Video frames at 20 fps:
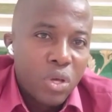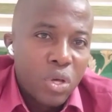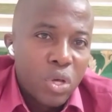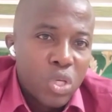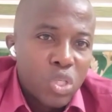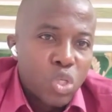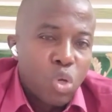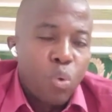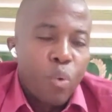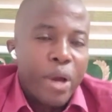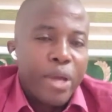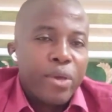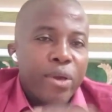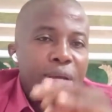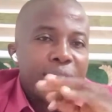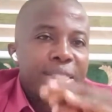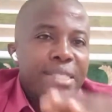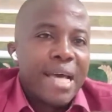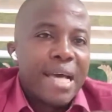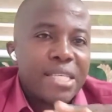So when you
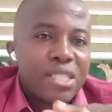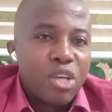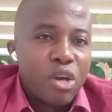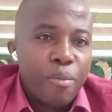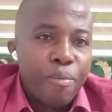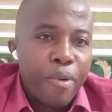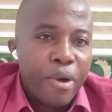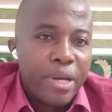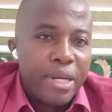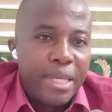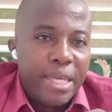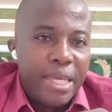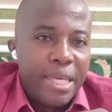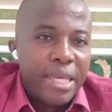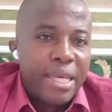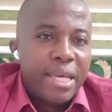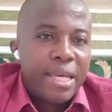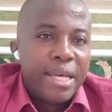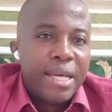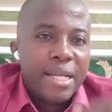exercise your
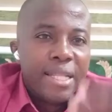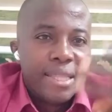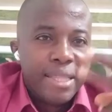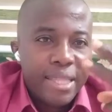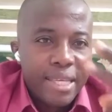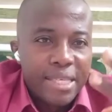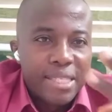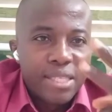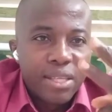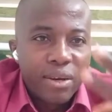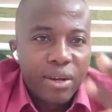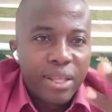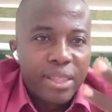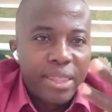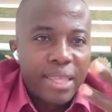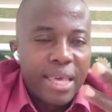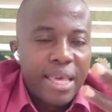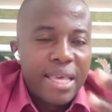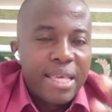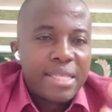body, these three
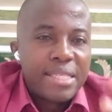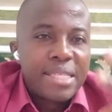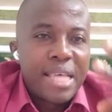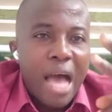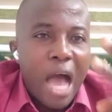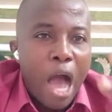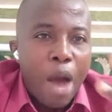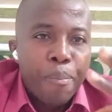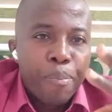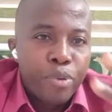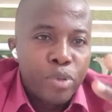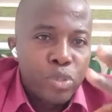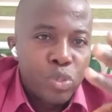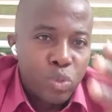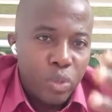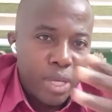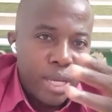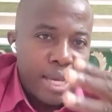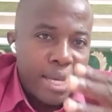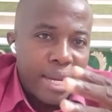things happen
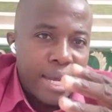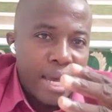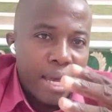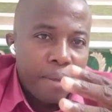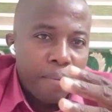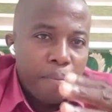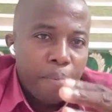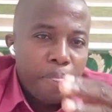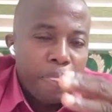together.